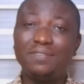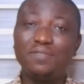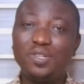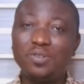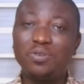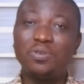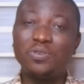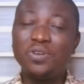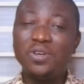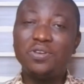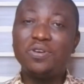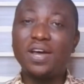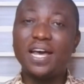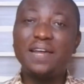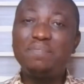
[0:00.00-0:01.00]
You know, your
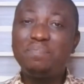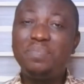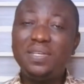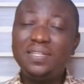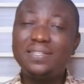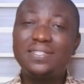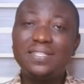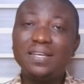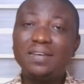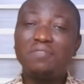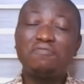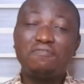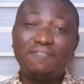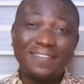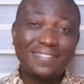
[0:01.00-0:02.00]
heart beats
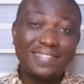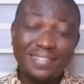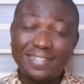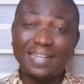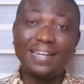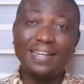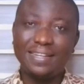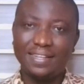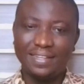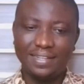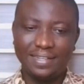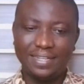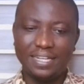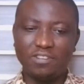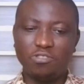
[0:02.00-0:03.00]
faster
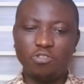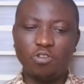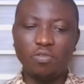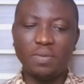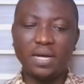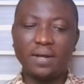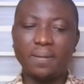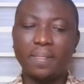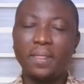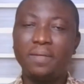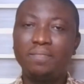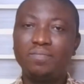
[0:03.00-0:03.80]
than normal.